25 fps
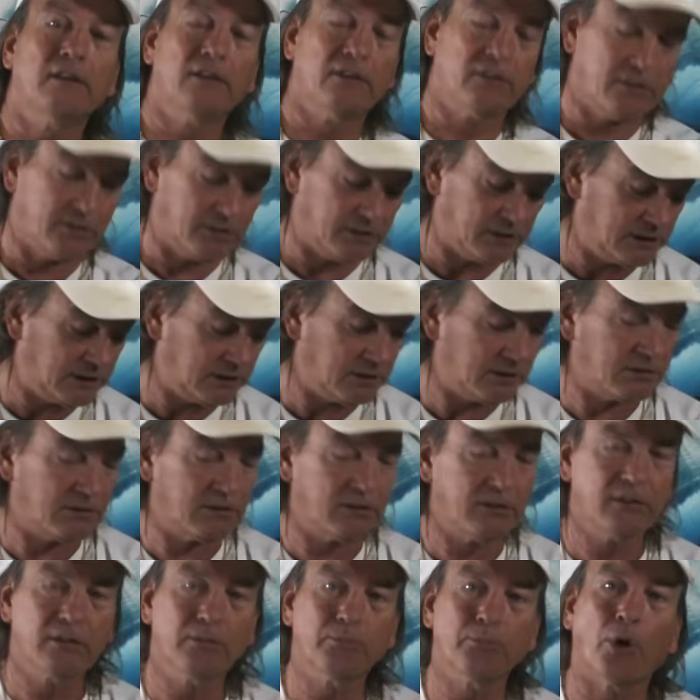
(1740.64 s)
See,
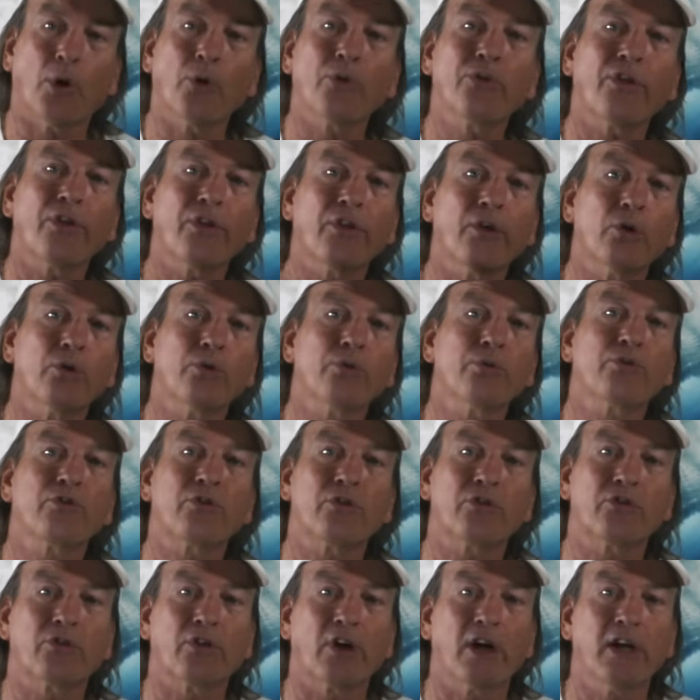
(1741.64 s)
both of those
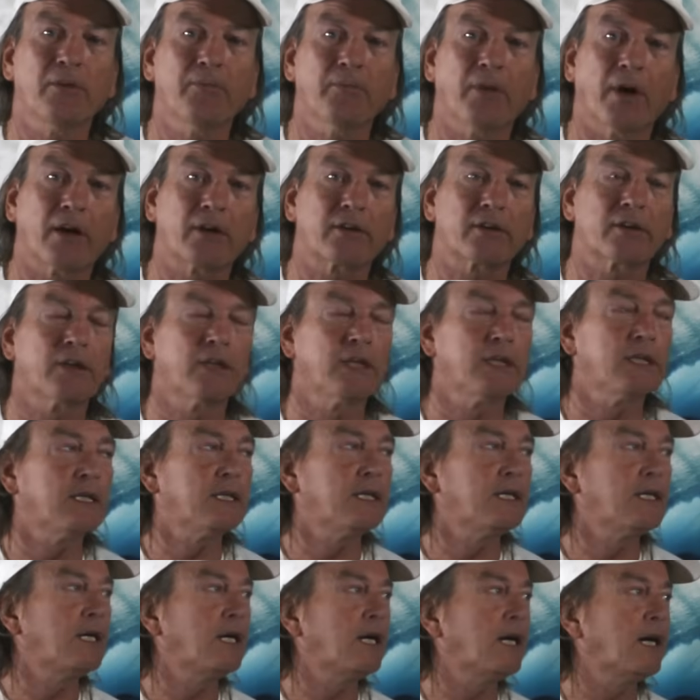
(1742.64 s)
are trademarked
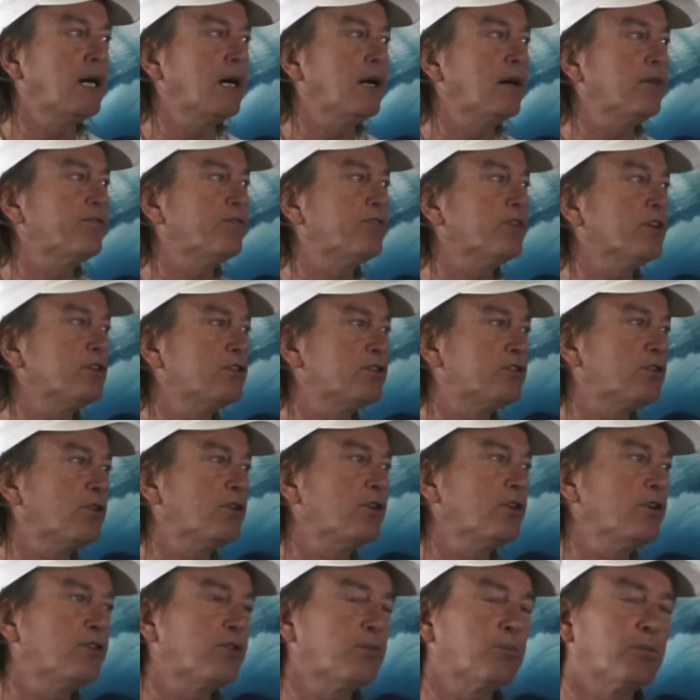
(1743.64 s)
for a show
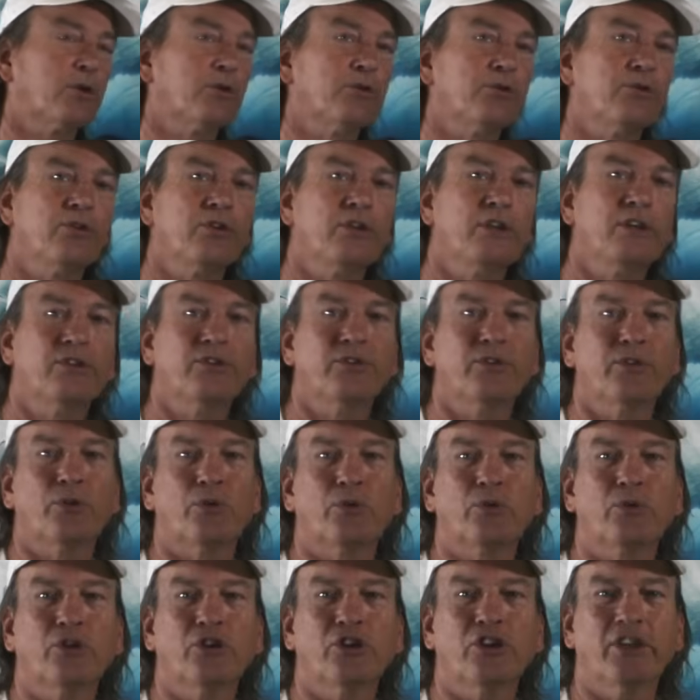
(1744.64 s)
that supposedly is
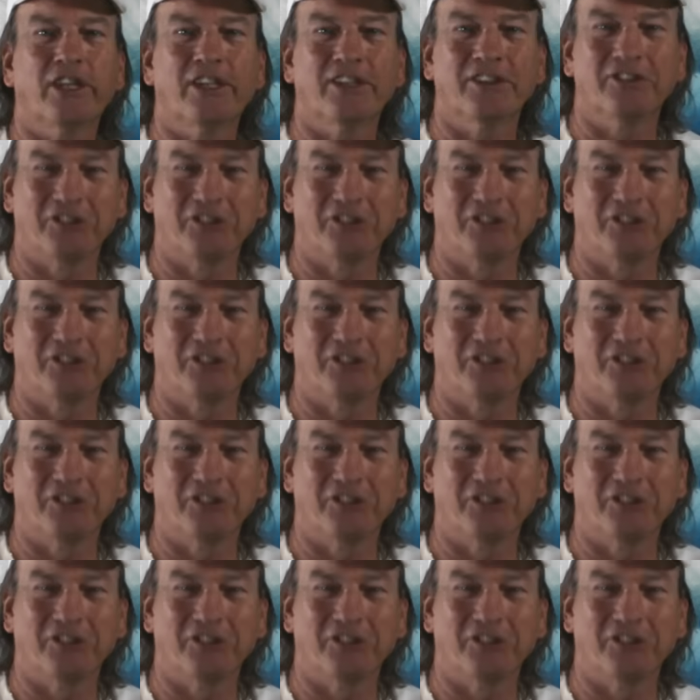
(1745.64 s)
no good.